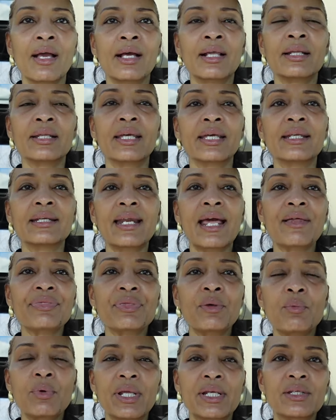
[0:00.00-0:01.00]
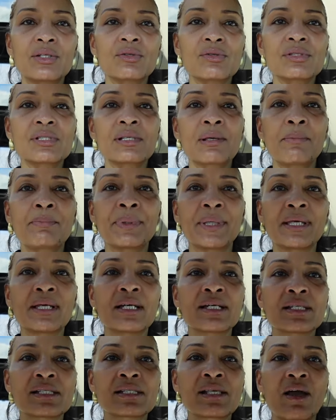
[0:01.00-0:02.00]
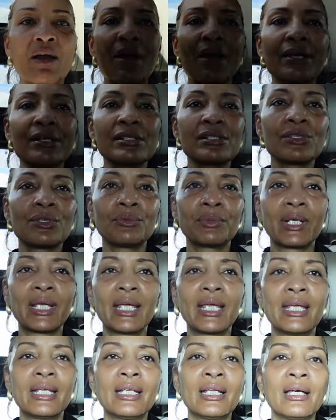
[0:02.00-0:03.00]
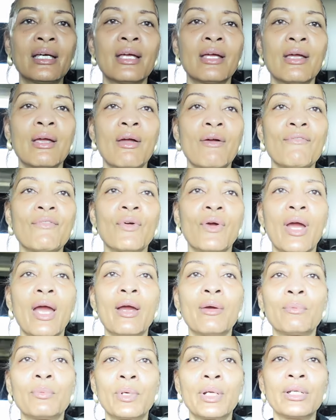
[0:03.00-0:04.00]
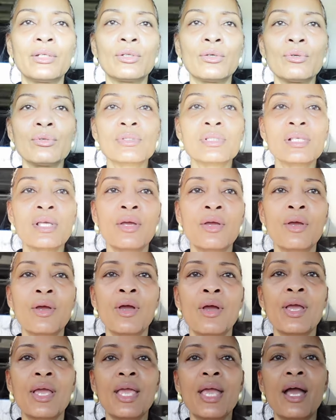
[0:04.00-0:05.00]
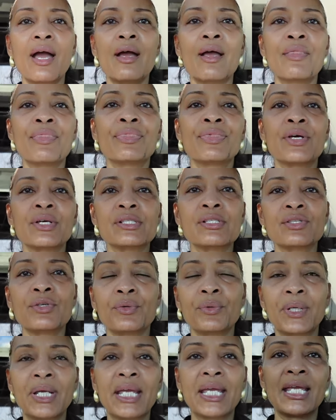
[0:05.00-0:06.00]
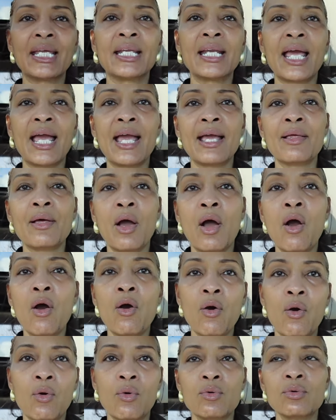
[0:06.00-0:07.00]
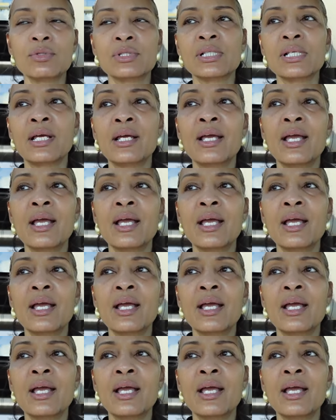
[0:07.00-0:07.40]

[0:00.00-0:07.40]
cleaned out the windows because our screen for our windows, the screen holes